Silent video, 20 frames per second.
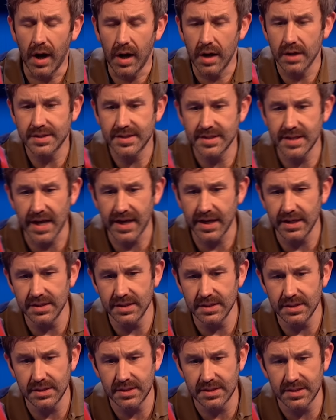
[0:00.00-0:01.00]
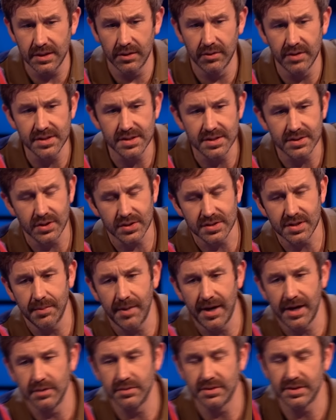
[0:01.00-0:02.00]
Our second series has just come
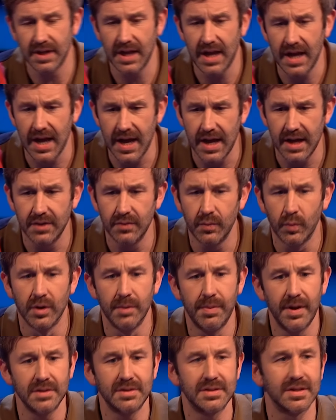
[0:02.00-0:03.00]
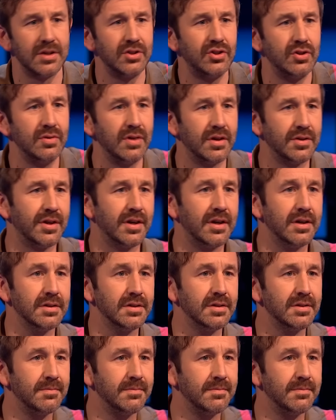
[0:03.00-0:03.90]
out, yeah. And we're about to start shooting our third.